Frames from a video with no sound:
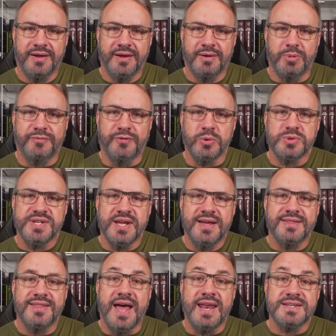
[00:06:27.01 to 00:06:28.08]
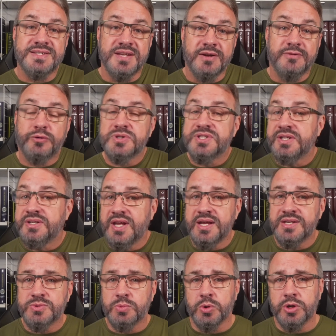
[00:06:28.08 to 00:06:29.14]
But folks, that is it for
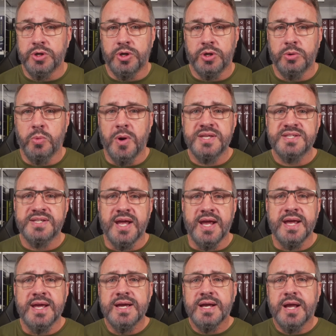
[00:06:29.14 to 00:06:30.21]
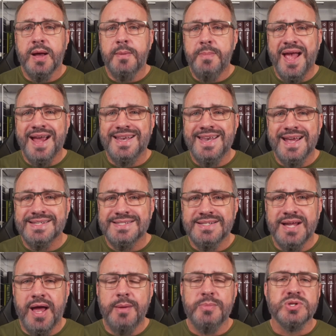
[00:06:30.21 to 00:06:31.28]
today's Word Nerd Wednesday. Come back next
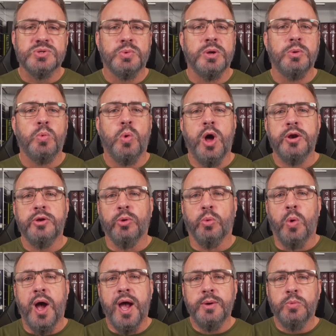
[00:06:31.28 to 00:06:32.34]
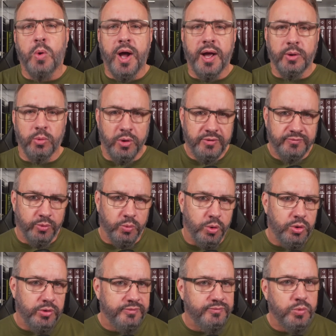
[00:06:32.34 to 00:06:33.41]
time as we wander the wide, wild, wonderful
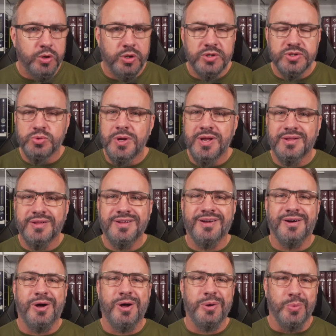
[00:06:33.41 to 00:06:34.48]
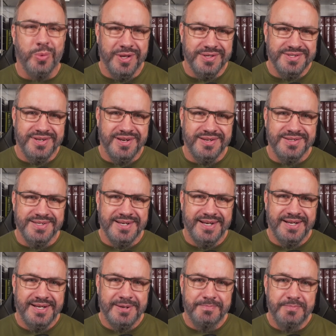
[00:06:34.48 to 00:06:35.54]
world of words weekly on Wednesdays.
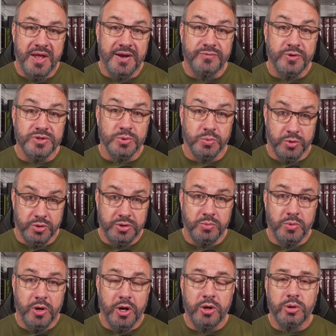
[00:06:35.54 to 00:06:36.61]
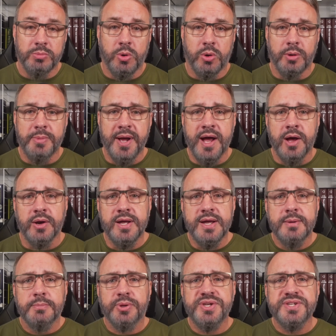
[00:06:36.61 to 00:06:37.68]
And if there's a word you want to know more about,
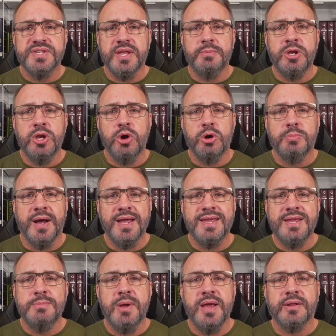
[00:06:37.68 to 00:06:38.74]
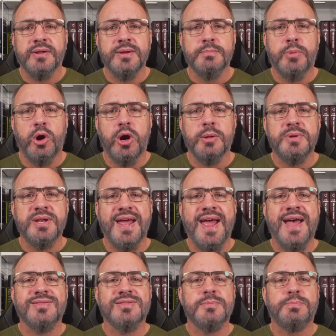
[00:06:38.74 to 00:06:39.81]
please let me know by emailing
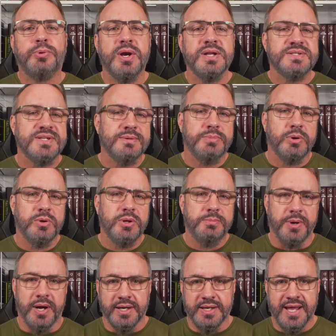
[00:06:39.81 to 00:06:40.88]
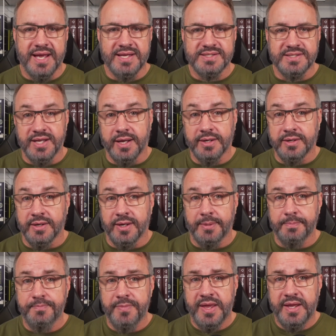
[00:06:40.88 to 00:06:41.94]
barnabman@theprancingponypodcast.com.